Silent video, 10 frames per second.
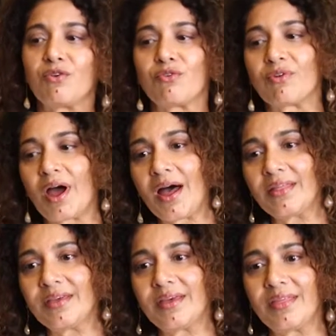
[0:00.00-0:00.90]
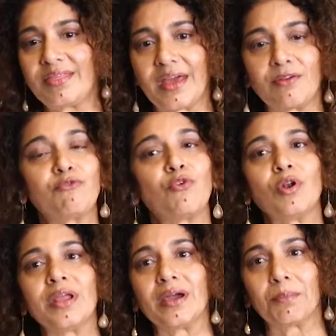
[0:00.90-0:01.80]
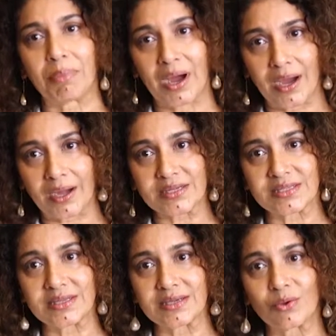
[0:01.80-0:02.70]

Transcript: rather than falling apart.